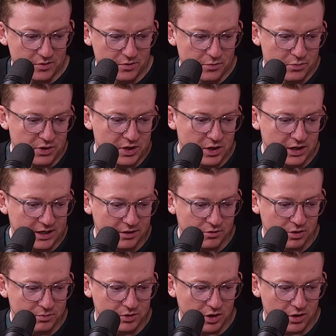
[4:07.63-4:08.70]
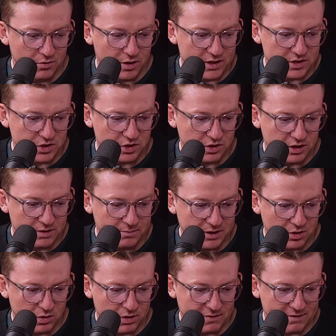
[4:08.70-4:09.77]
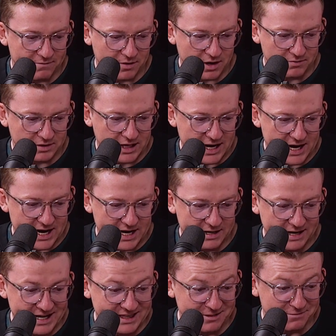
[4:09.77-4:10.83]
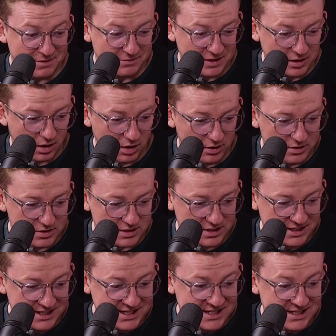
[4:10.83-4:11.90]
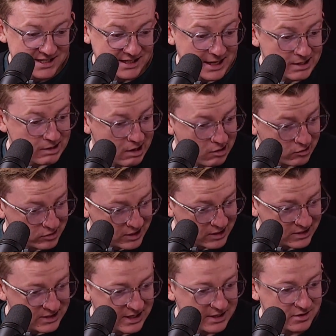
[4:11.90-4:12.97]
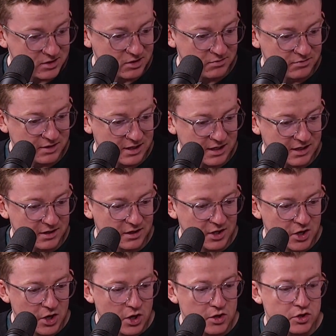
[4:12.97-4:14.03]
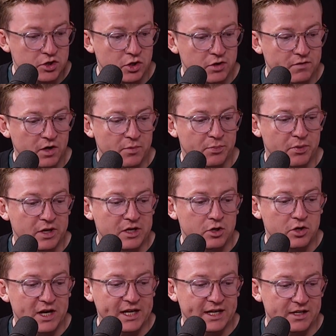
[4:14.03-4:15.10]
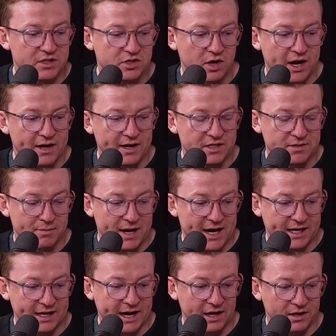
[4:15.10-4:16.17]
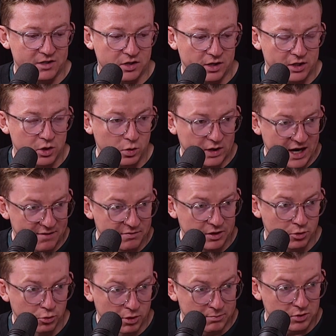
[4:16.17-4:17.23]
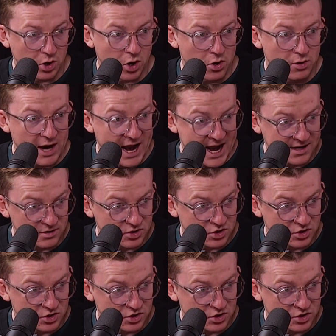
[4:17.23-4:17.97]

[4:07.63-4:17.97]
were pretty early in crypto, right? So you got in Bitcoin around $5K, ETH at $50, Cardano 10 cents. So you've got a pretty unique insight as a market analyst. Like, you're covering crypto and